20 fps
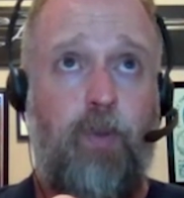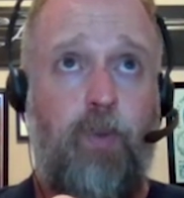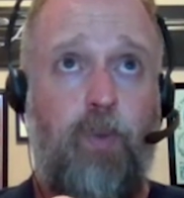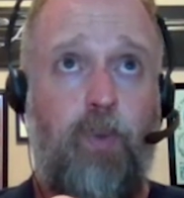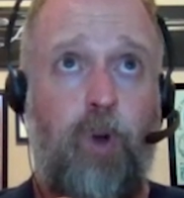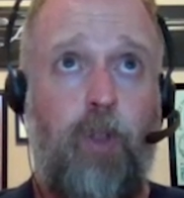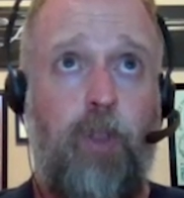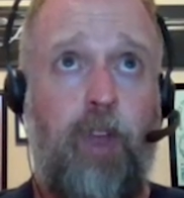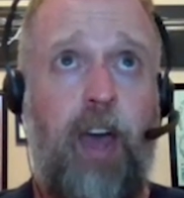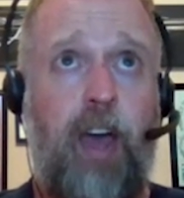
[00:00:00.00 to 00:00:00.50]

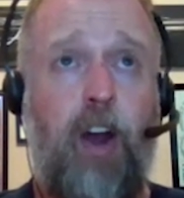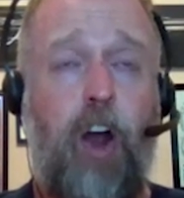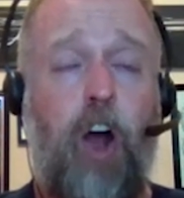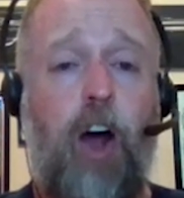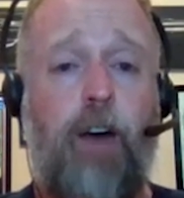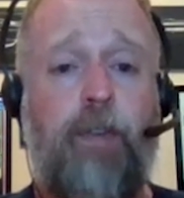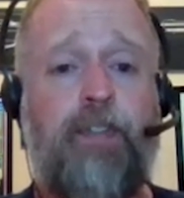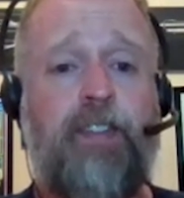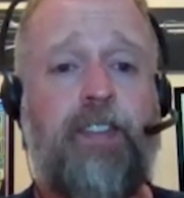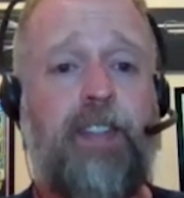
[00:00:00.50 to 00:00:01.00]
will that
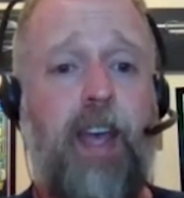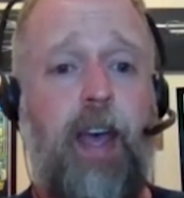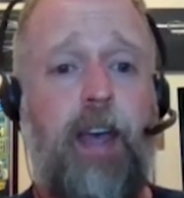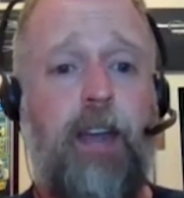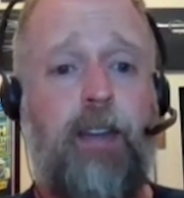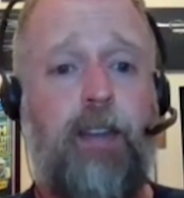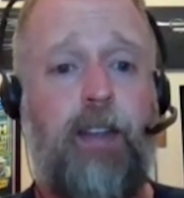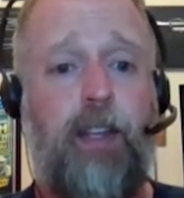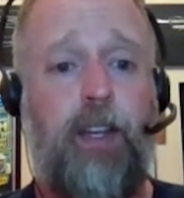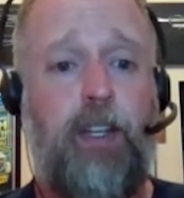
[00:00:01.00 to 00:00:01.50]

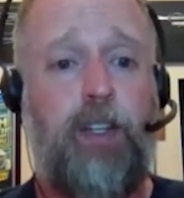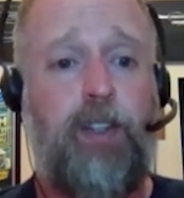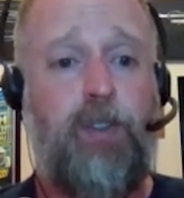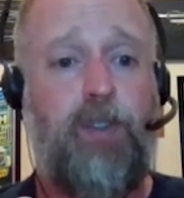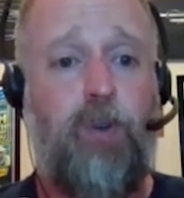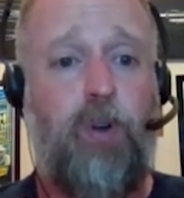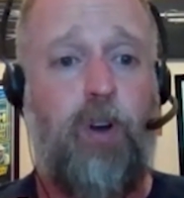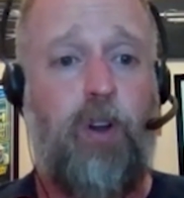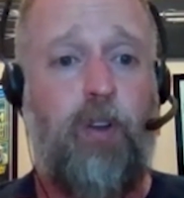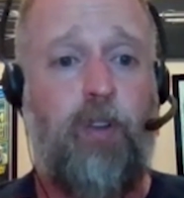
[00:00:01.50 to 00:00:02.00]
offset any
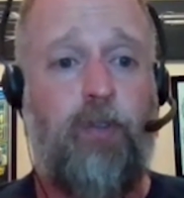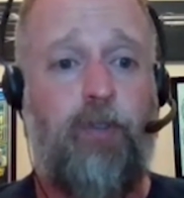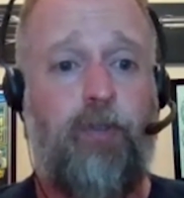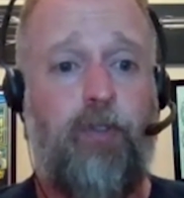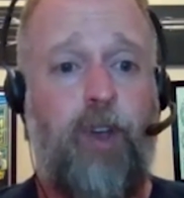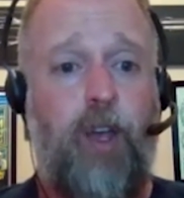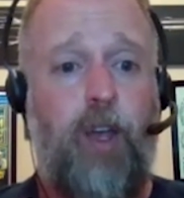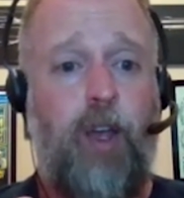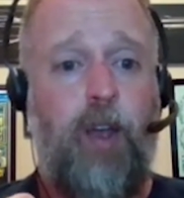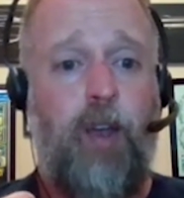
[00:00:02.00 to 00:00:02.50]
sort of
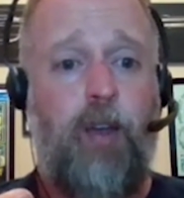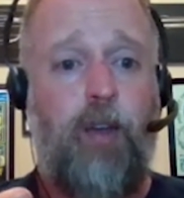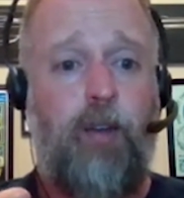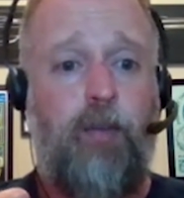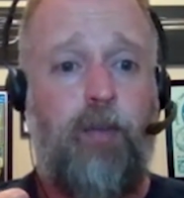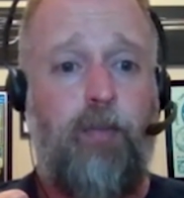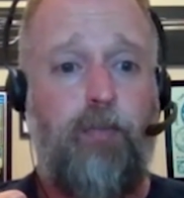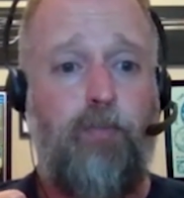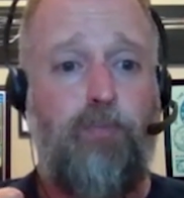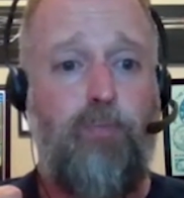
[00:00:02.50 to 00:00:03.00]

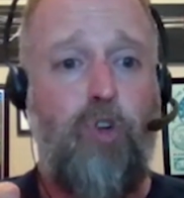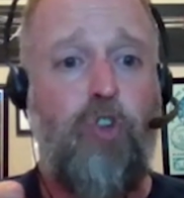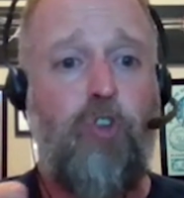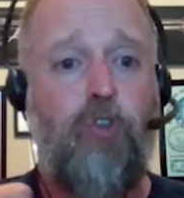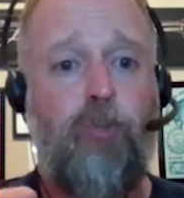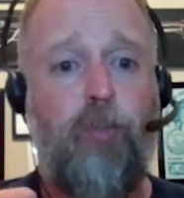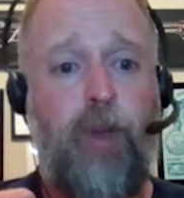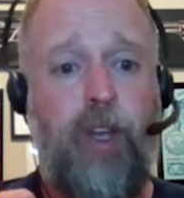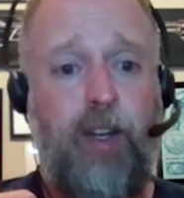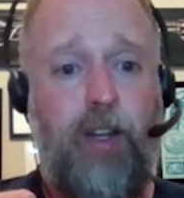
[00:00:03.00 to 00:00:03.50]

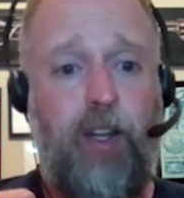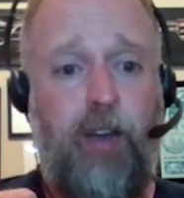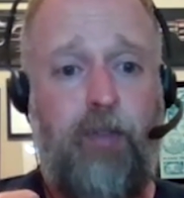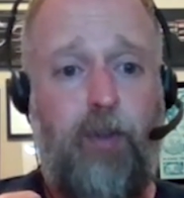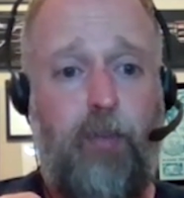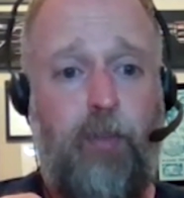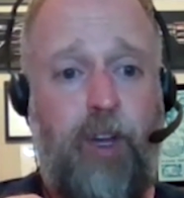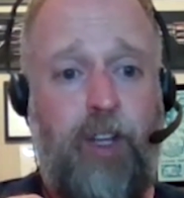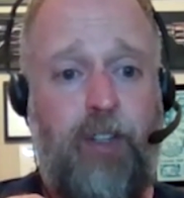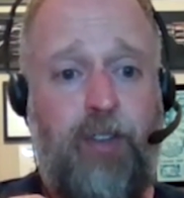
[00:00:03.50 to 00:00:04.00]
movement of
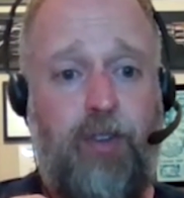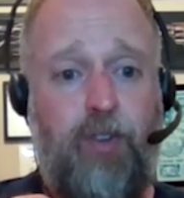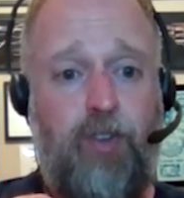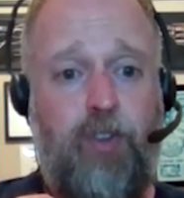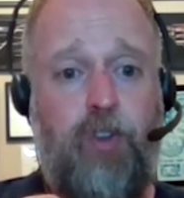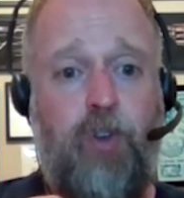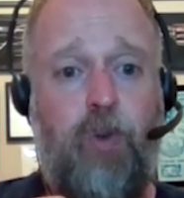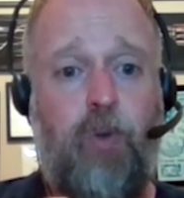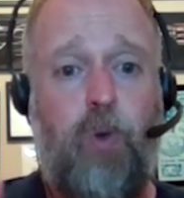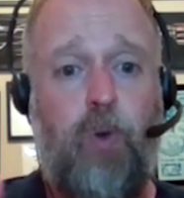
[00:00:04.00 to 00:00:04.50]
the muscle
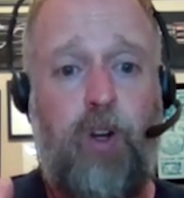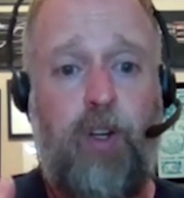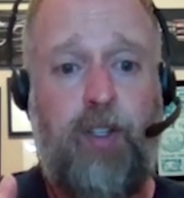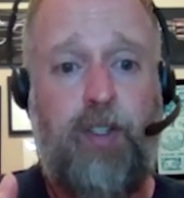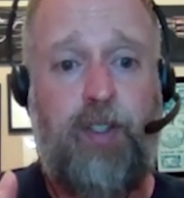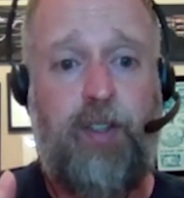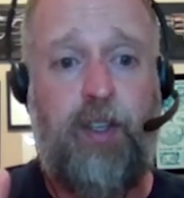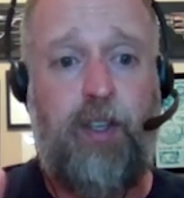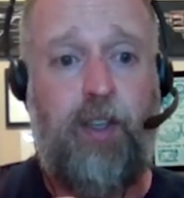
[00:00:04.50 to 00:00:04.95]
towards